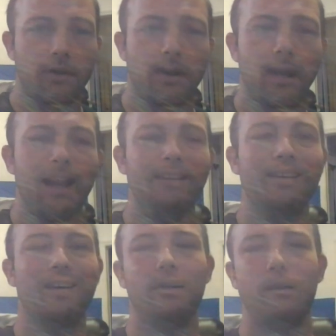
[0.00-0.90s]
Right? And
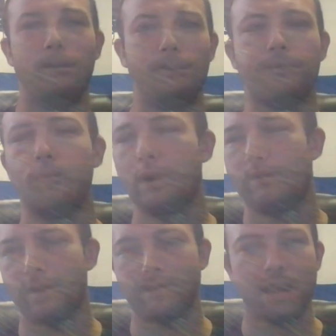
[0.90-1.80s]

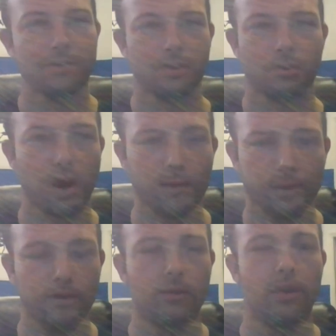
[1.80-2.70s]
45,000 in
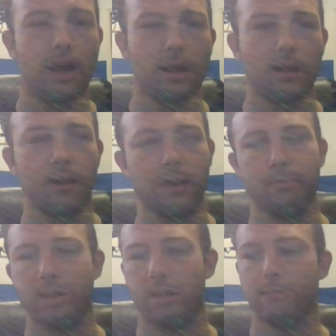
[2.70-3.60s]
profit, you're not going to get
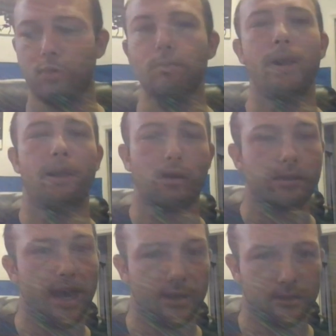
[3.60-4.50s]
beat up too bad on
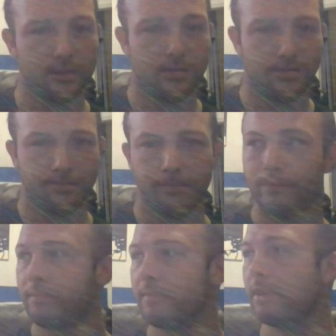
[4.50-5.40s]
taxes.
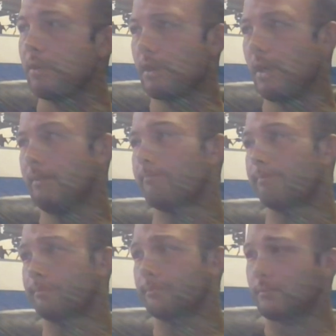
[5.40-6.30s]
All right.
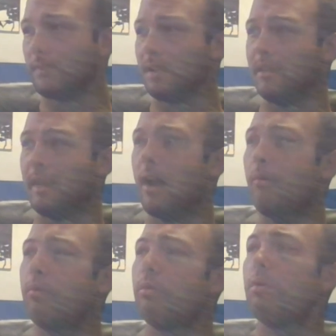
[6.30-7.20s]

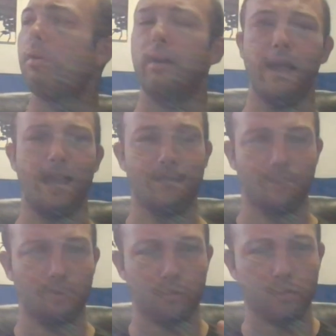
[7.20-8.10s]
Now,
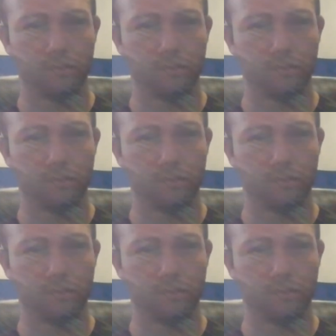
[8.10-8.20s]
after you